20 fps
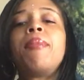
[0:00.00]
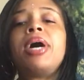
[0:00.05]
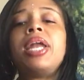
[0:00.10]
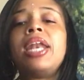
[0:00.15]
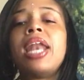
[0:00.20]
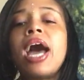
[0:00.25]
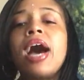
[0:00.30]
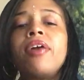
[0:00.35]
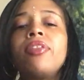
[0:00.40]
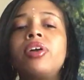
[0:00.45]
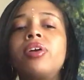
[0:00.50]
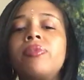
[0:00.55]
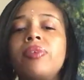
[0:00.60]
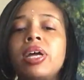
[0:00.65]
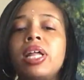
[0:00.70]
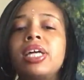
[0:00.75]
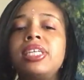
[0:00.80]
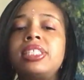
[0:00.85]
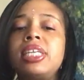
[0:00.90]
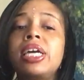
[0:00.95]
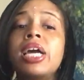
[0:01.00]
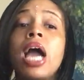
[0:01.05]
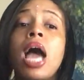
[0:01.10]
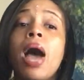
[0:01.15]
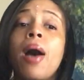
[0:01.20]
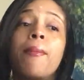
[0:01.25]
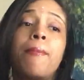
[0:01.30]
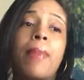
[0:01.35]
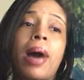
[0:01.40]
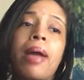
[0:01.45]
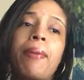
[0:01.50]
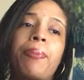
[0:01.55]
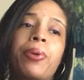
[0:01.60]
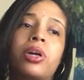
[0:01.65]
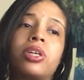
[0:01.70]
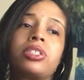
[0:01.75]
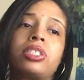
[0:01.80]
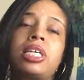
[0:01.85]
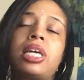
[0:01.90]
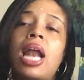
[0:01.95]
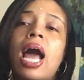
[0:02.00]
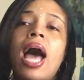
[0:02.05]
But now they're realizing, my person,